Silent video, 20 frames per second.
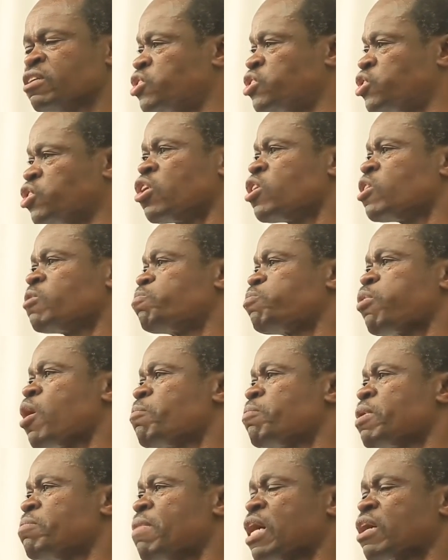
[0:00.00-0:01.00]
John
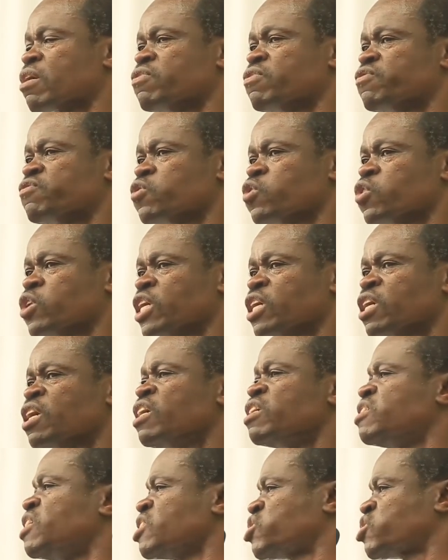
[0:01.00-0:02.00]
Pombe Magufuli
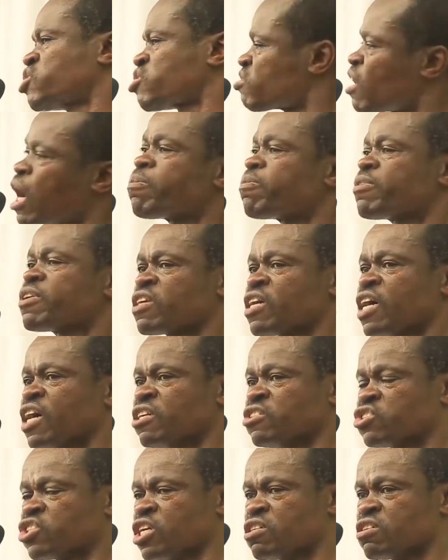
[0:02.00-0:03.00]
disrupt
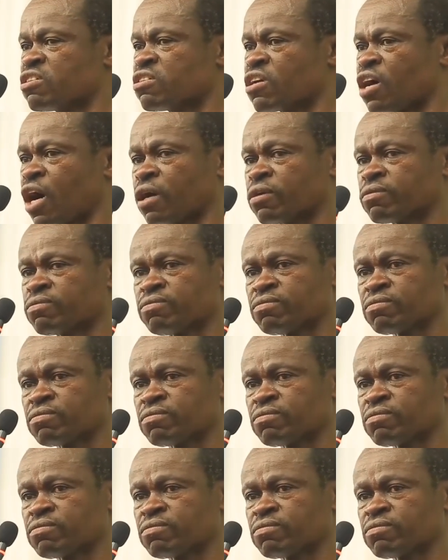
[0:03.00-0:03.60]
their agenda.